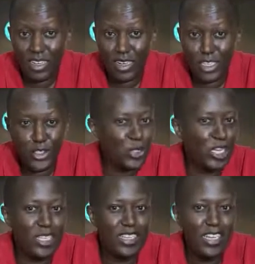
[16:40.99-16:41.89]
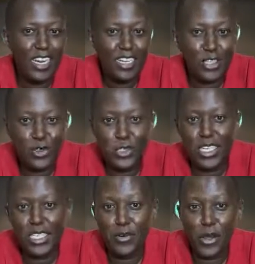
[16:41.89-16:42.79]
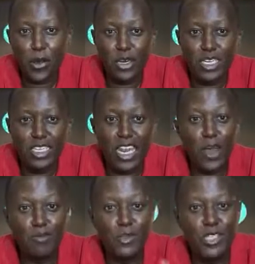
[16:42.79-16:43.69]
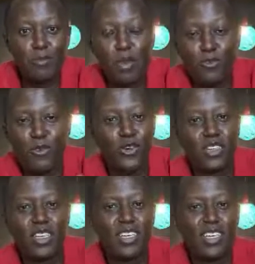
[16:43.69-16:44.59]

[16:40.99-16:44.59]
I usually do it as a recording. Now I'm using my phone.